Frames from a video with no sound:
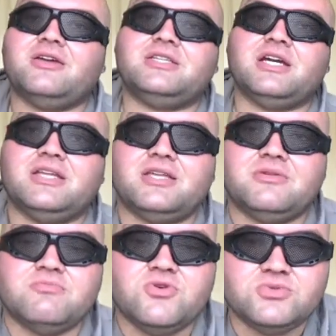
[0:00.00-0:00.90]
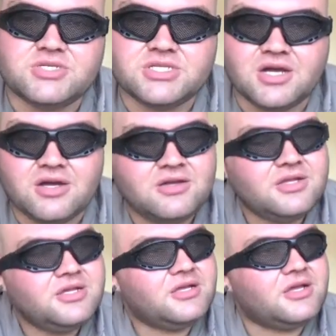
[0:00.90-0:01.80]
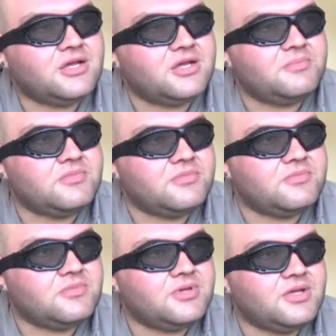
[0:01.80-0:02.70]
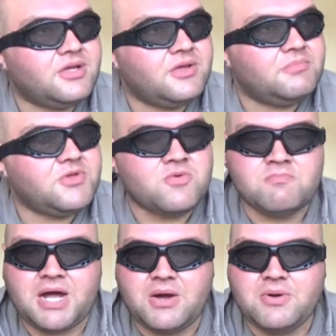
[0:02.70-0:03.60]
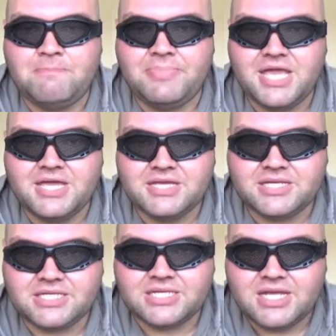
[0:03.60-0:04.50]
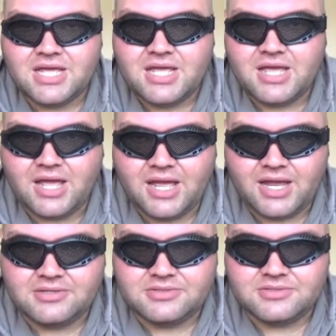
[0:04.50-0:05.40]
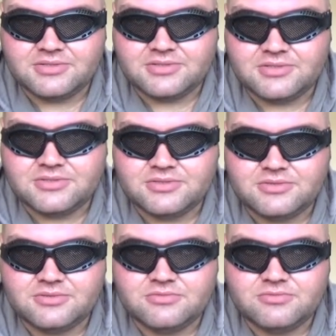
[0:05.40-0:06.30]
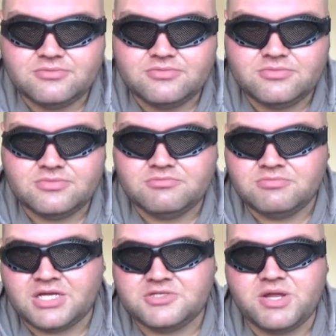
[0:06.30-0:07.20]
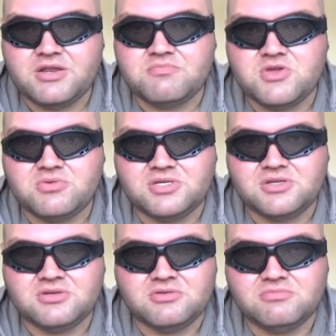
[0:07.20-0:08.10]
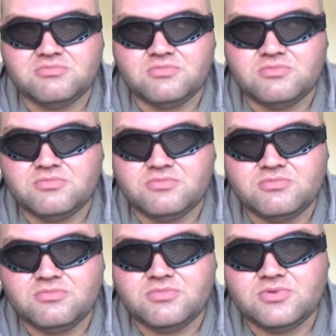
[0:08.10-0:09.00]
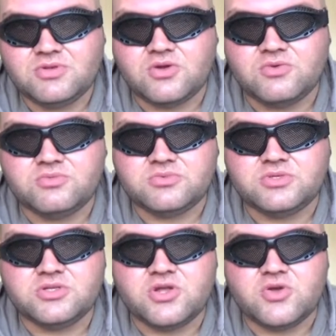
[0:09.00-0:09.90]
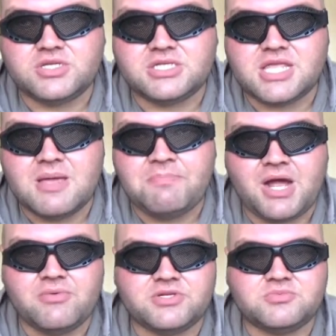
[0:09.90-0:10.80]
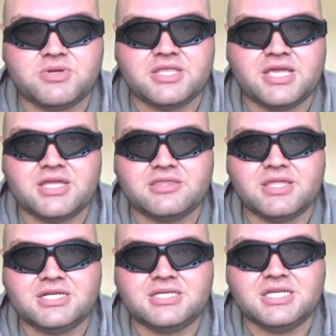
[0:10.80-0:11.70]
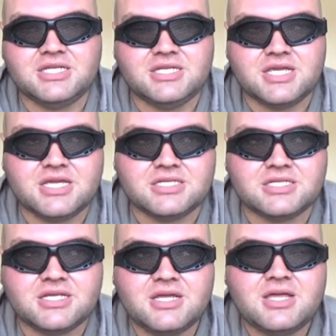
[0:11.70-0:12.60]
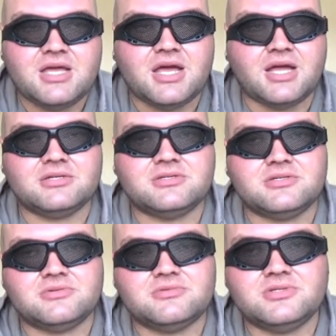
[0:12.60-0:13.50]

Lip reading: Danny Moonstar, her mutant power peaks, and that's when a mutant, notices their powers when they hit their teen years, and